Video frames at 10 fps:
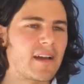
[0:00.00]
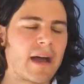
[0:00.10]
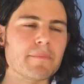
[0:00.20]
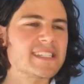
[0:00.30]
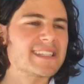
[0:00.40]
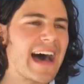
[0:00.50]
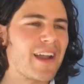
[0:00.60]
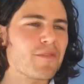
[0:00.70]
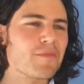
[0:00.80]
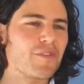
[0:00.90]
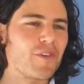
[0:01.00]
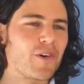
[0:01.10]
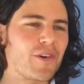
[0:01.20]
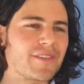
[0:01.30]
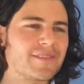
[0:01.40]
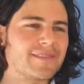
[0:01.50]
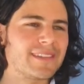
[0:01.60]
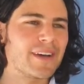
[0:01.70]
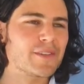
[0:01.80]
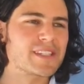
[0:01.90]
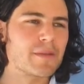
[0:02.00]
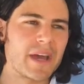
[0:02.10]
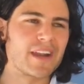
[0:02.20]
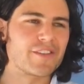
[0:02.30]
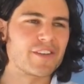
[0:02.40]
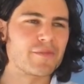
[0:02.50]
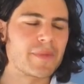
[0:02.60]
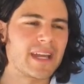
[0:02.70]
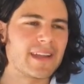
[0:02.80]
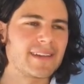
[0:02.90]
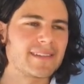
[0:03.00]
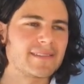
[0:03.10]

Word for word: I missed out on before. It was the benefit of me.